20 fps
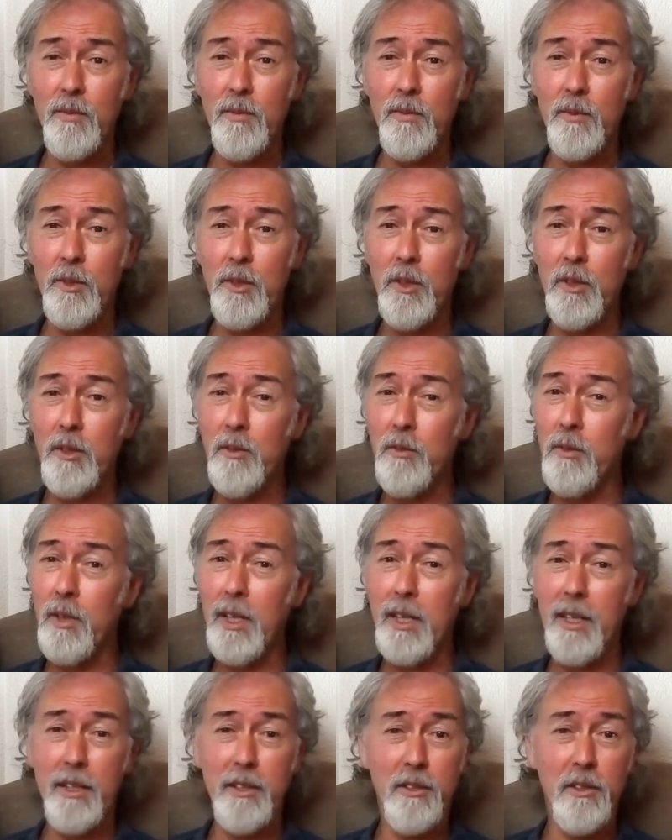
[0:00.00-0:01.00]
You
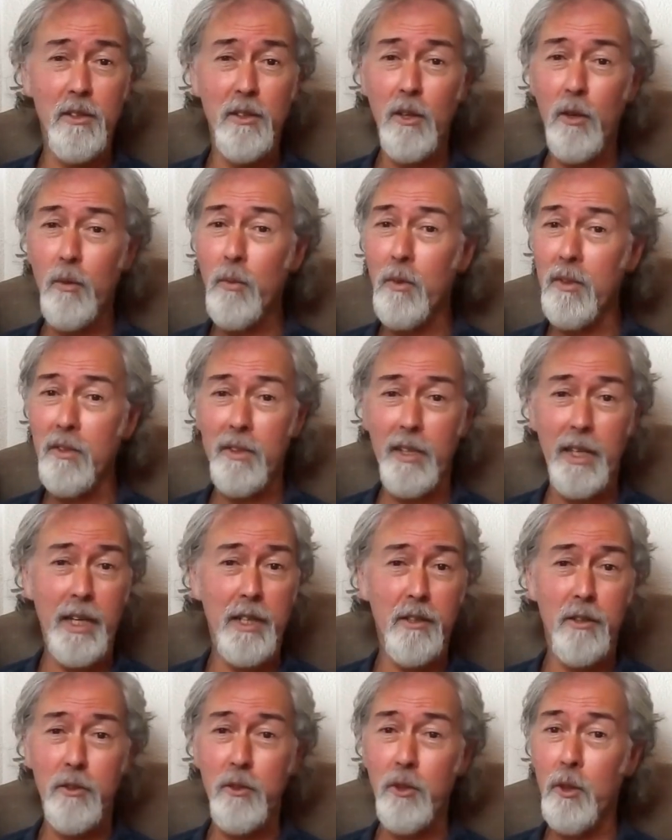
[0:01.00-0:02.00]
really do not want that
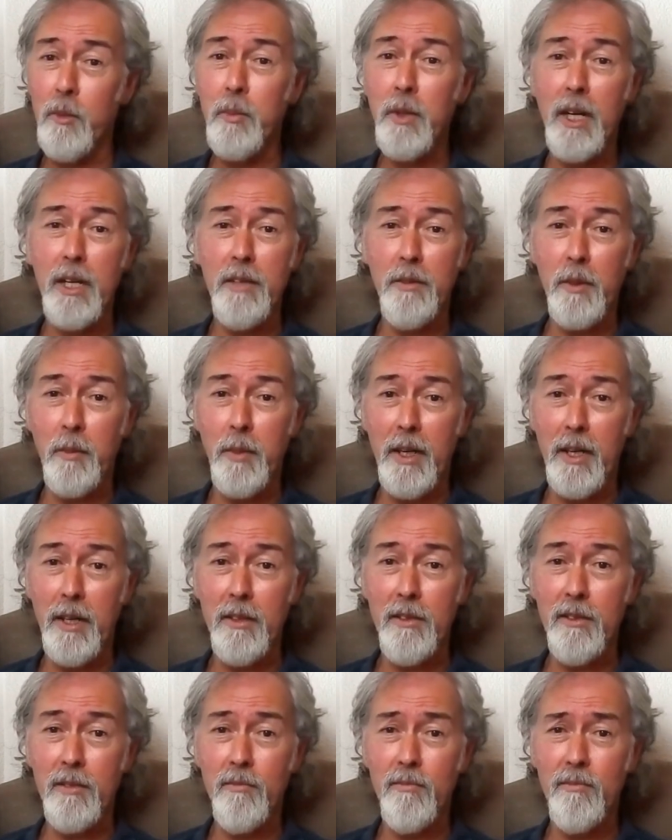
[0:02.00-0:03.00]
on your private
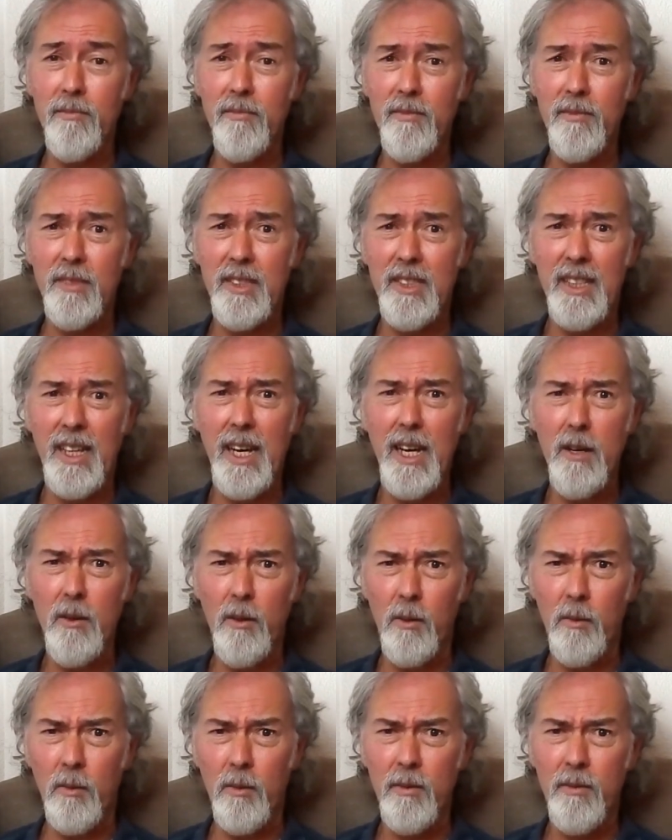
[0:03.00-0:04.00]
parts.
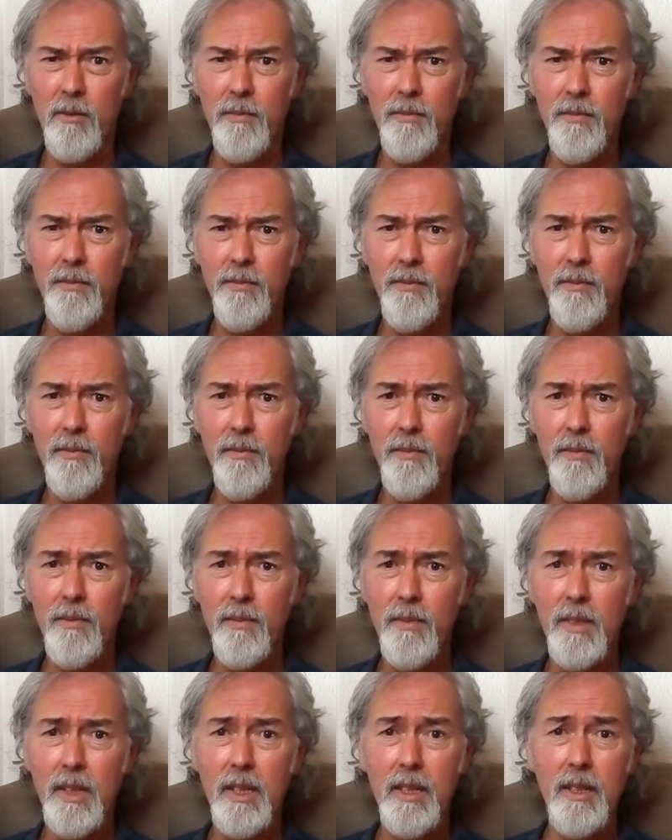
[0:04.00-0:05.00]
Yow!
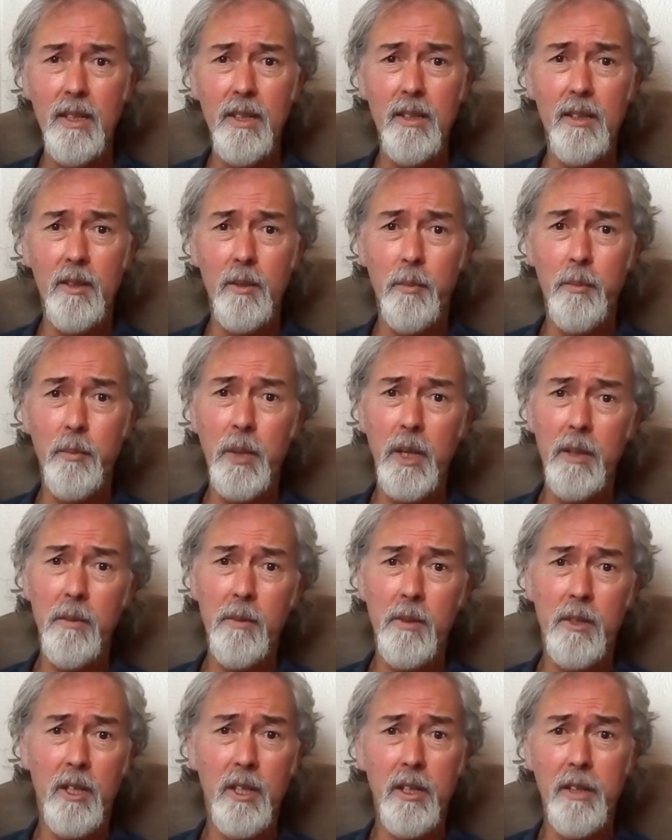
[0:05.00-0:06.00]
The
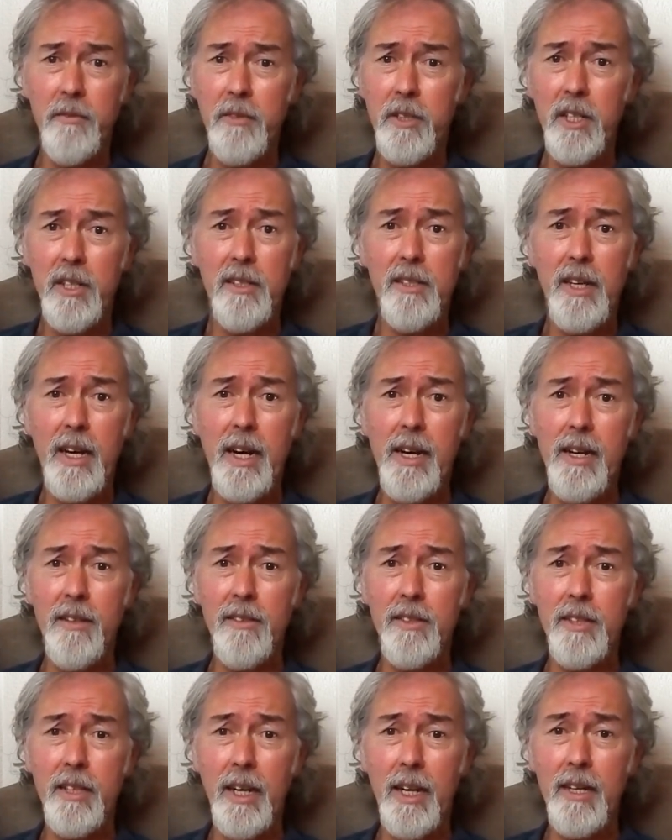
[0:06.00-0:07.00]
Pope could have just
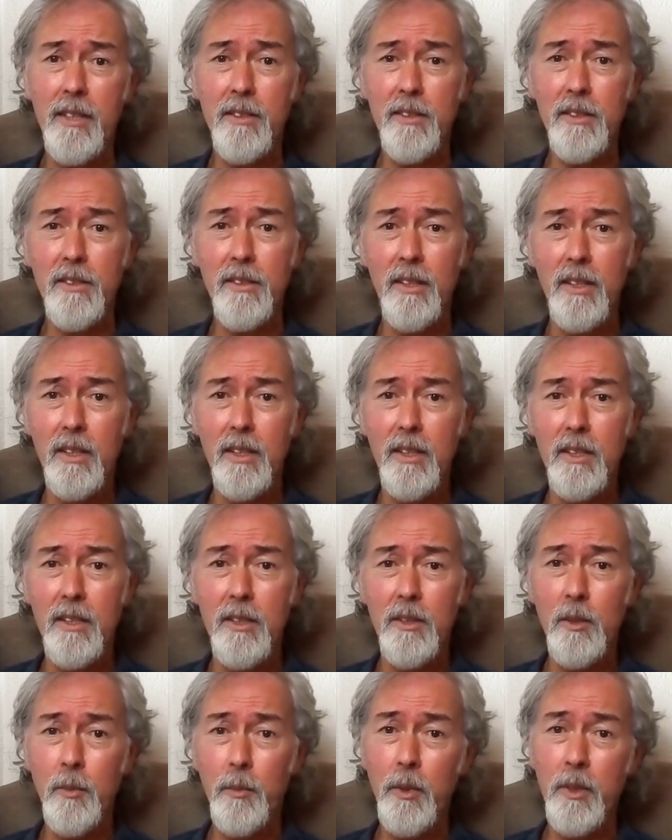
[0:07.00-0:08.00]
asked the artist
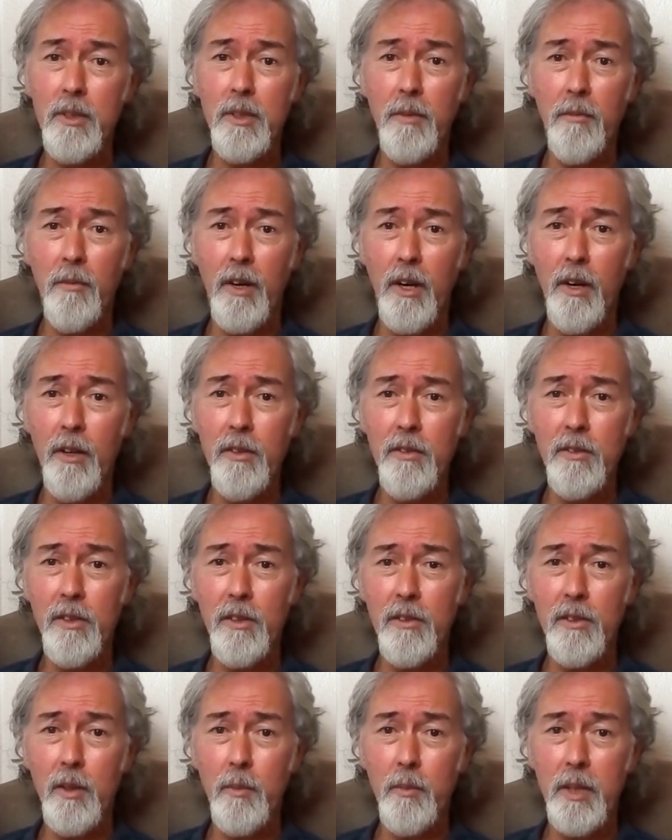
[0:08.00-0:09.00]
to put some clothes
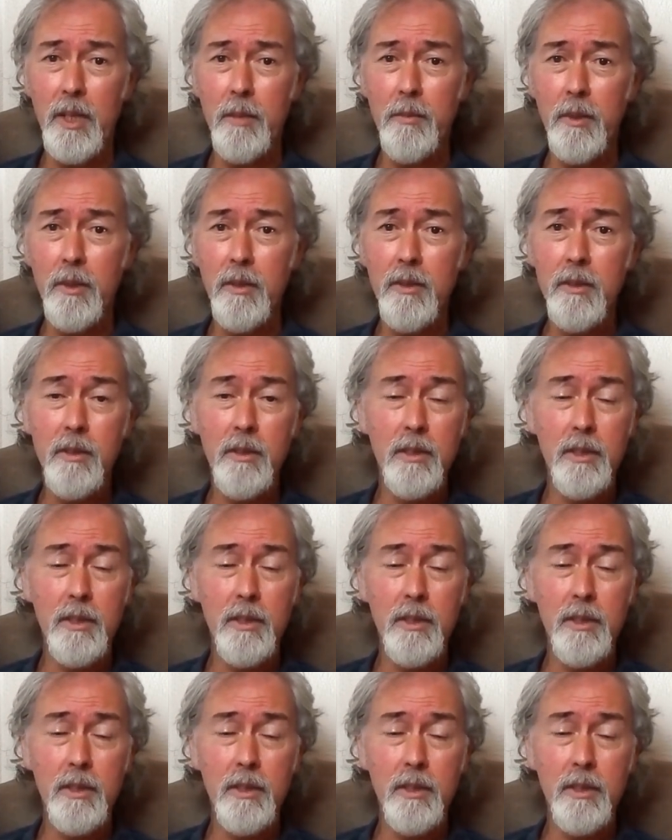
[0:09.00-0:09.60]
on the people,